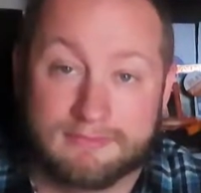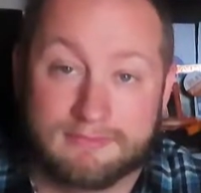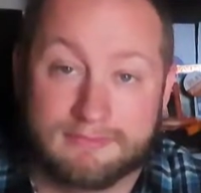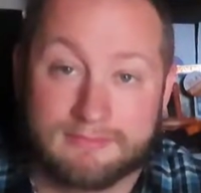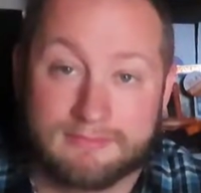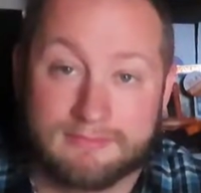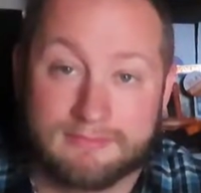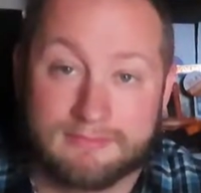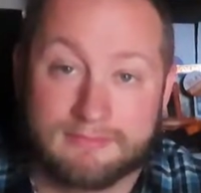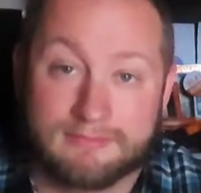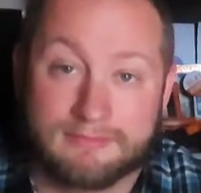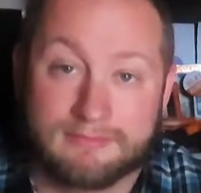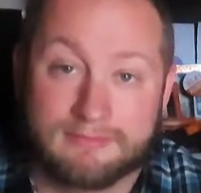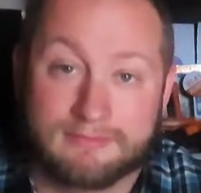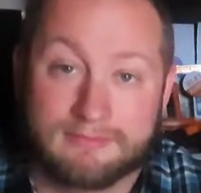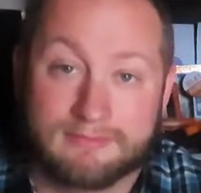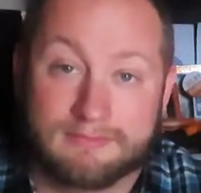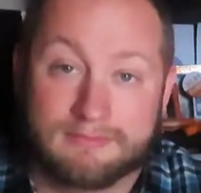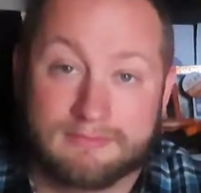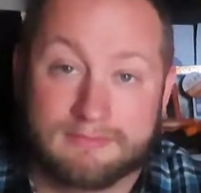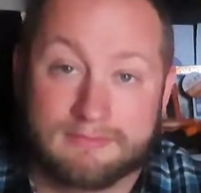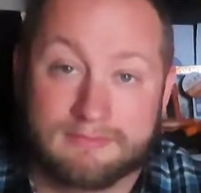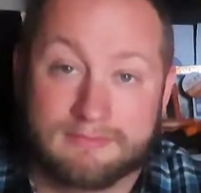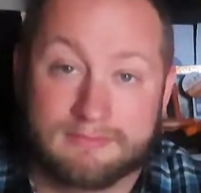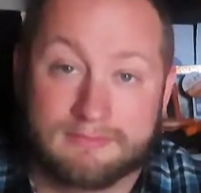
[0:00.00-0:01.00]

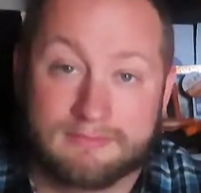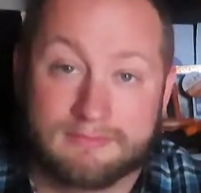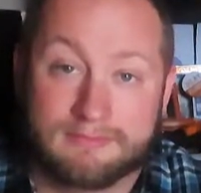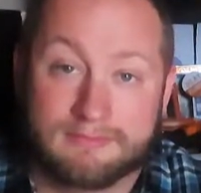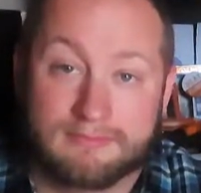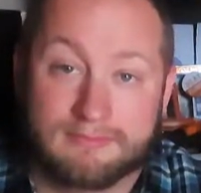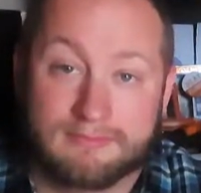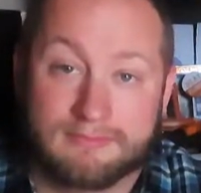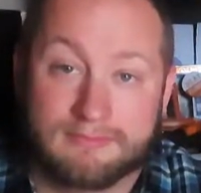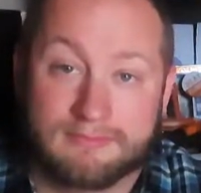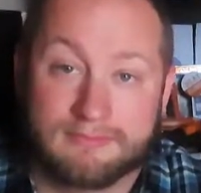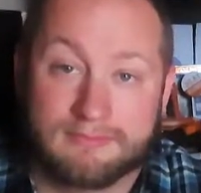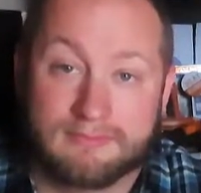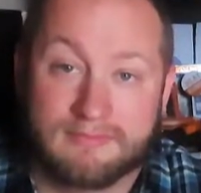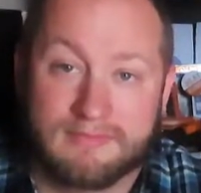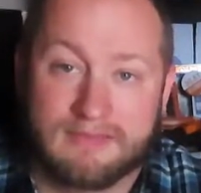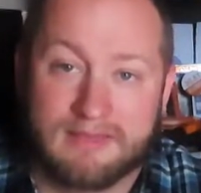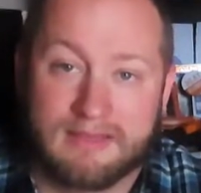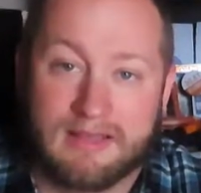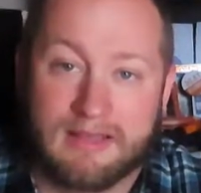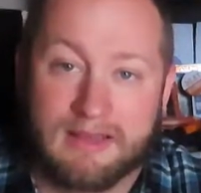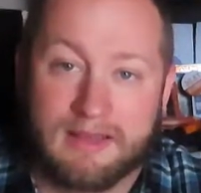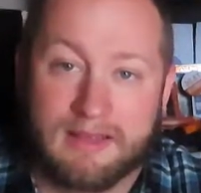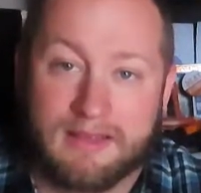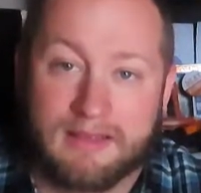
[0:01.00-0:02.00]

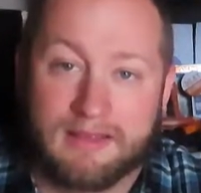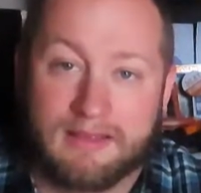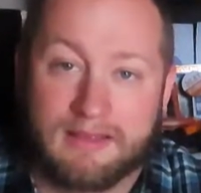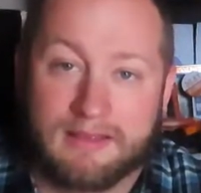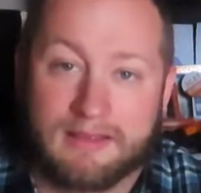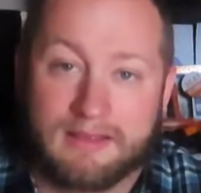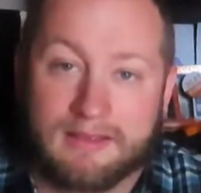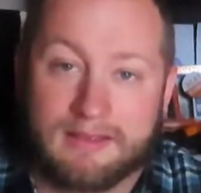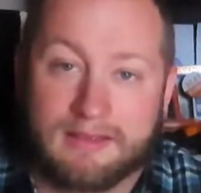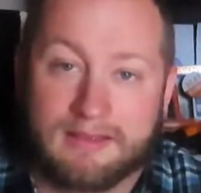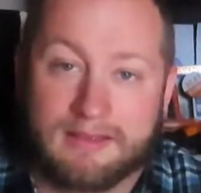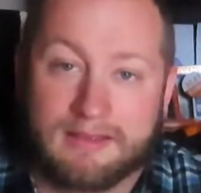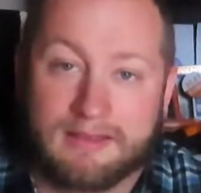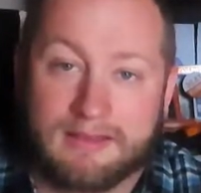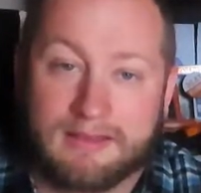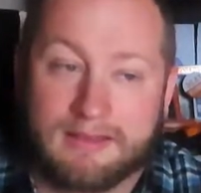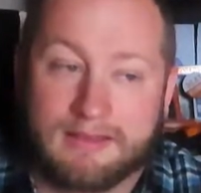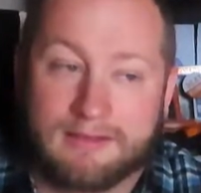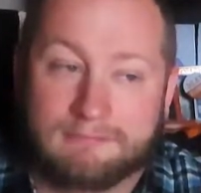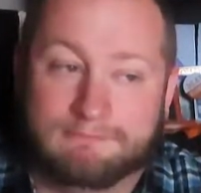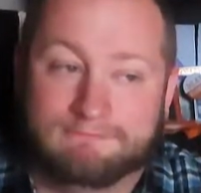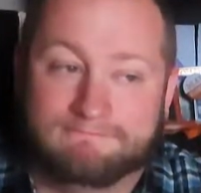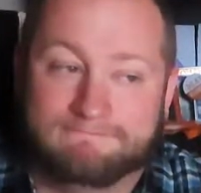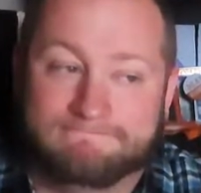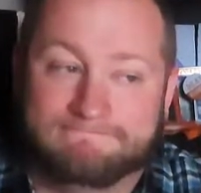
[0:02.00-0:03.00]

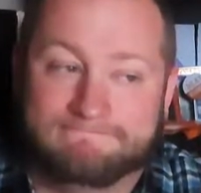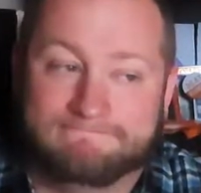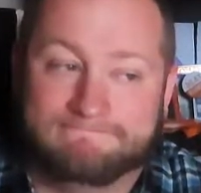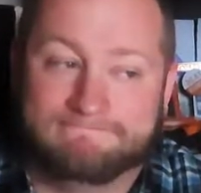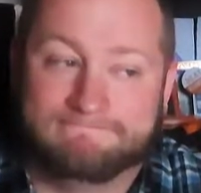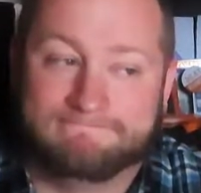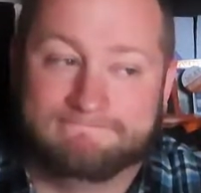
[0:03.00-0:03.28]
(not speaking)